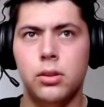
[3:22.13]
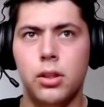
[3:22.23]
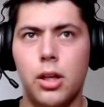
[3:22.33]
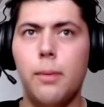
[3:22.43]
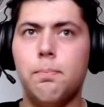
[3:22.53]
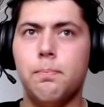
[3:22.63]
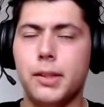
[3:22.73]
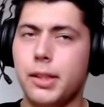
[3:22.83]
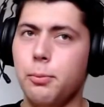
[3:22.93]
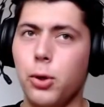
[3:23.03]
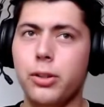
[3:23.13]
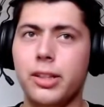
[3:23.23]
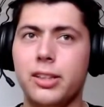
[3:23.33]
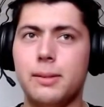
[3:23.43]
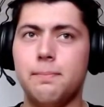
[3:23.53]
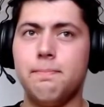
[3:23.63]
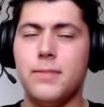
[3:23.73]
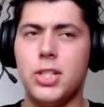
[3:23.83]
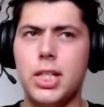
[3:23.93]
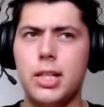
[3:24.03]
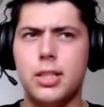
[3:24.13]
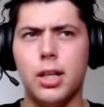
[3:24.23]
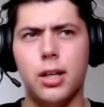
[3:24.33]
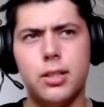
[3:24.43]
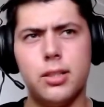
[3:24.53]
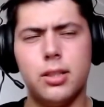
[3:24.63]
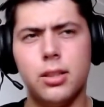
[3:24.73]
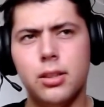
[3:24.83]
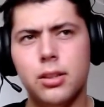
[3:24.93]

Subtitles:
Yep, but he blocked it. Jesus!